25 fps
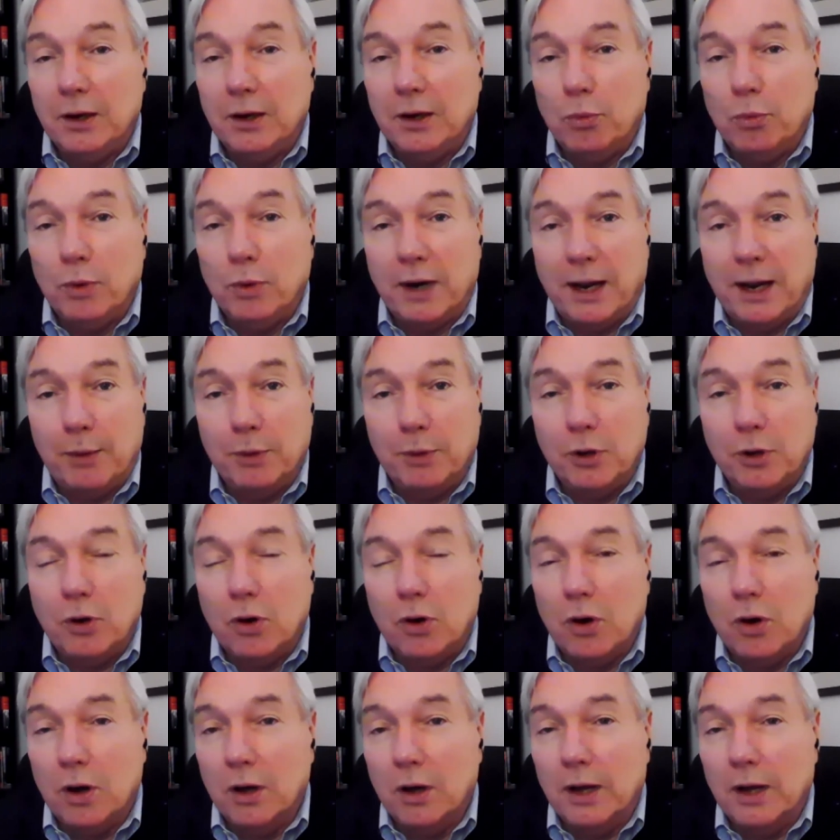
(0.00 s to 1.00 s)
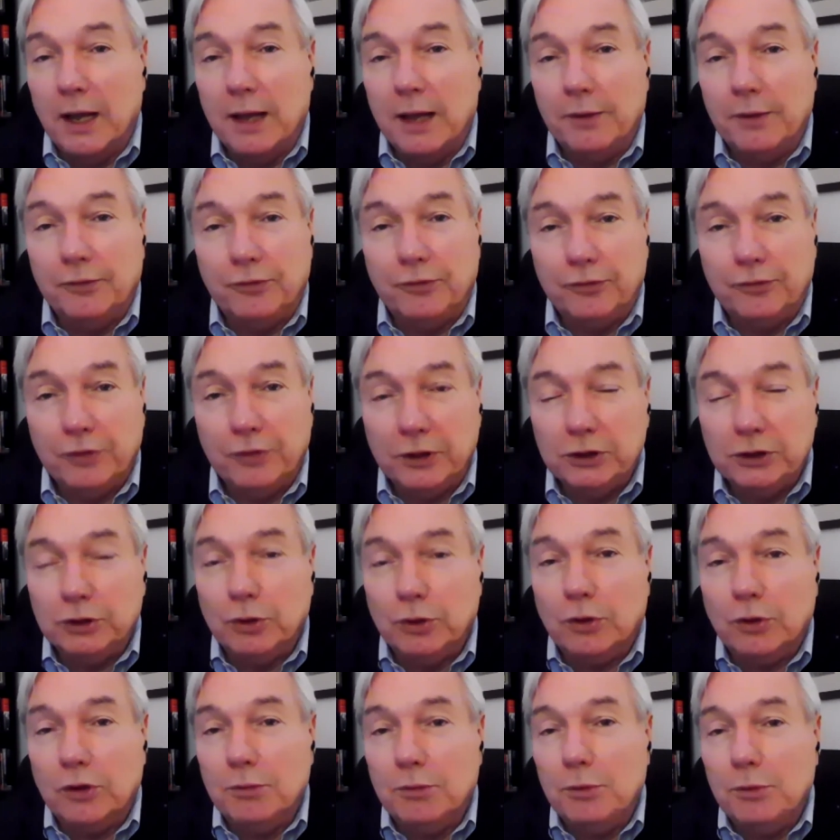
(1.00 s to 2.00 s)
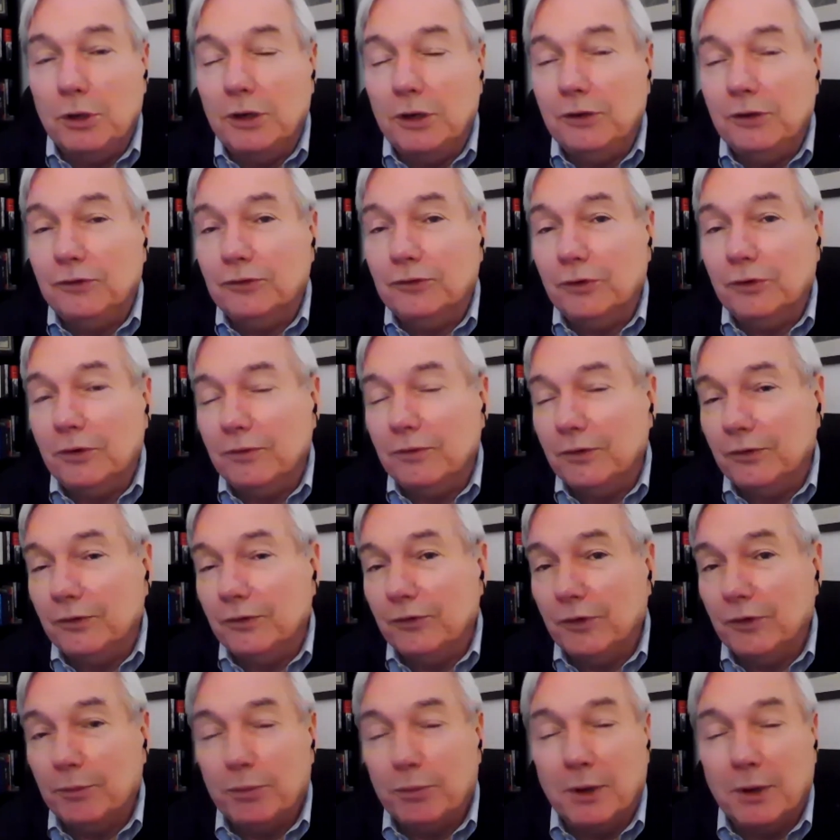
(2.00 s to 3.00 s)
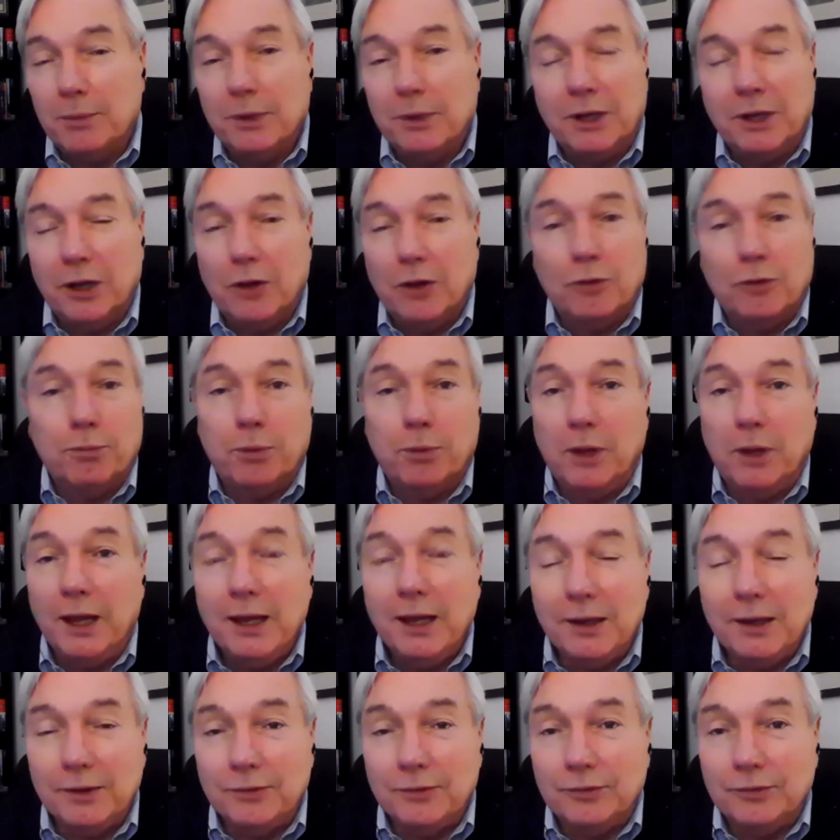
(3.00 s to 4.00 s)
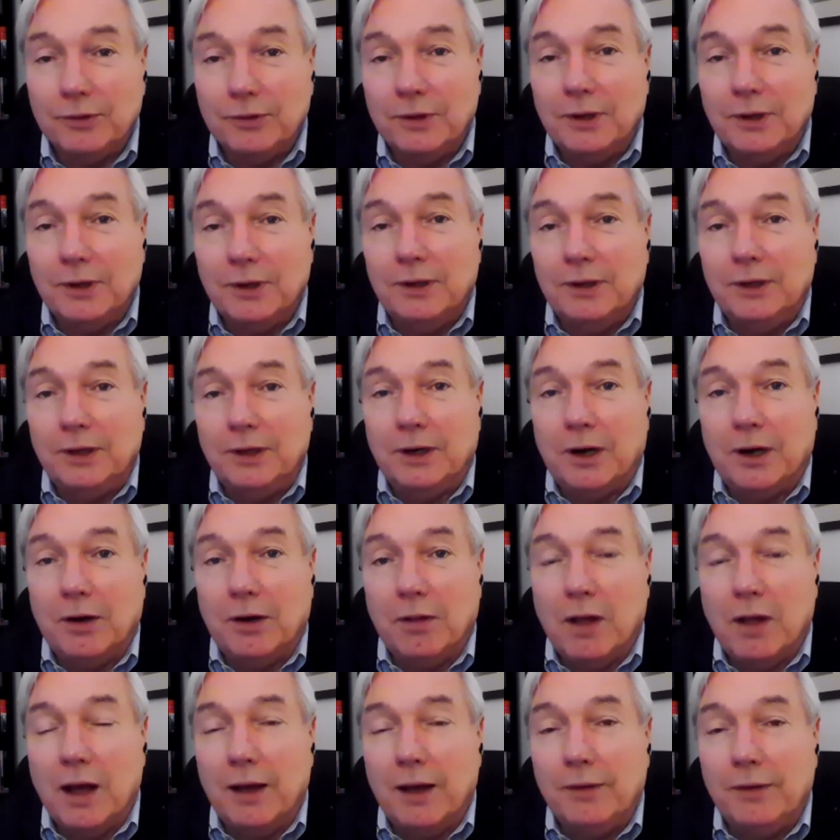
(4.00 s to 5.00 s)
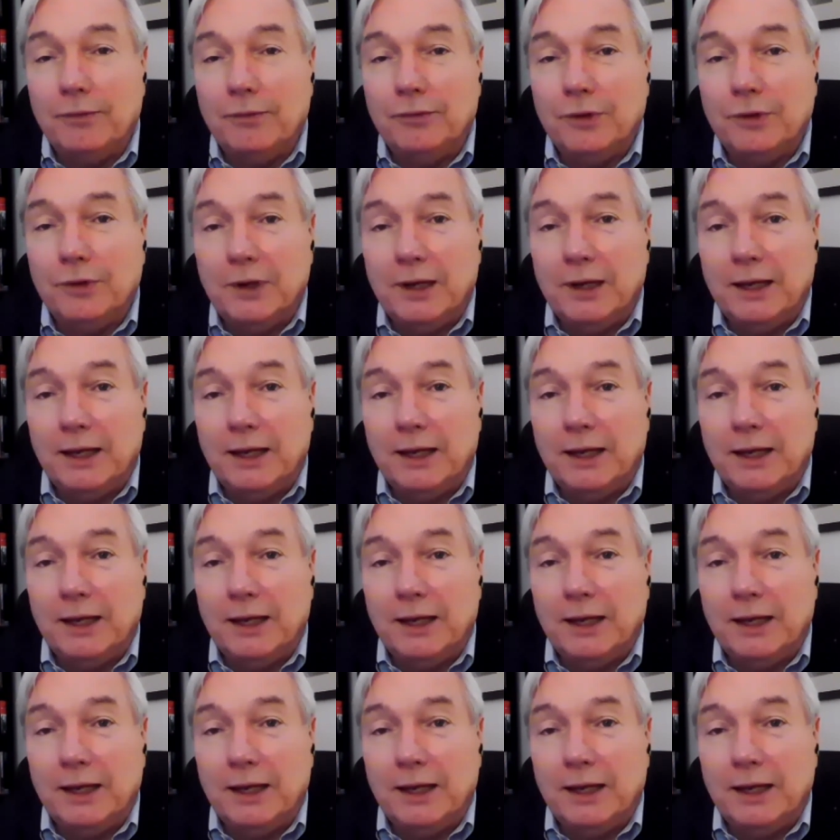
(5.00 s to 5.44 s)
what I would call essential community service that public health plays in our lives.